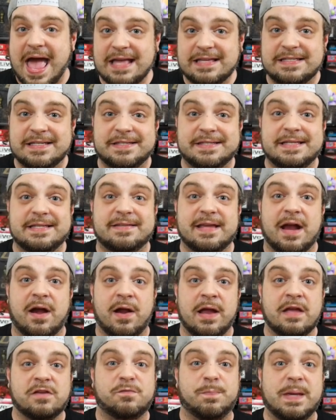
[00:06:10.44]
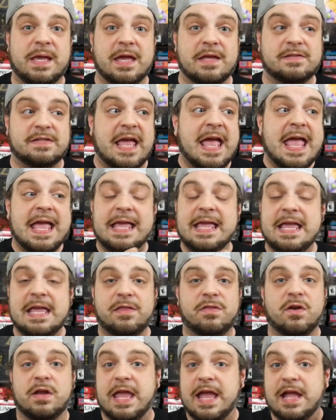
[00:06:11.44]
access these areas because he
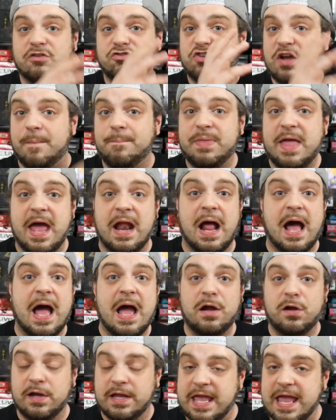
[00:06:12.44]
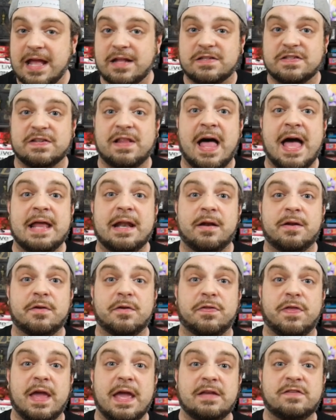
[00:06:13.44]
either can't jump that high or he can't slide under
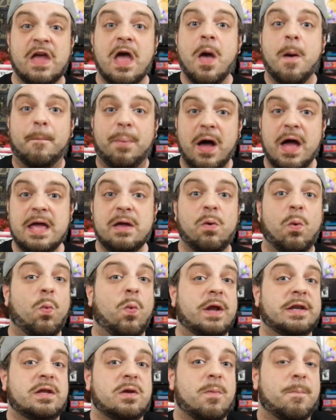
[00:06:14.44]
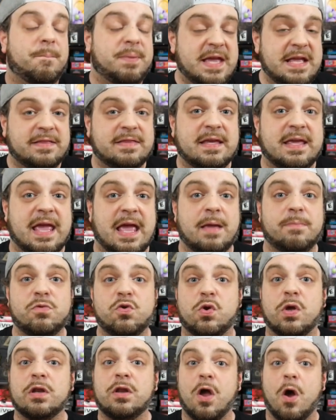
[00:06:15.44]
things. But when you beat the game, you
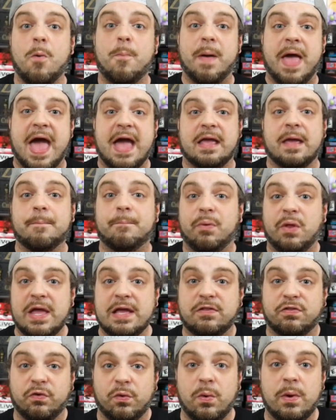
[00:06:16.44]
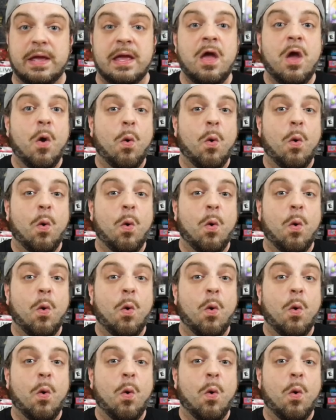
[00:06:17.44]
can go back and play through it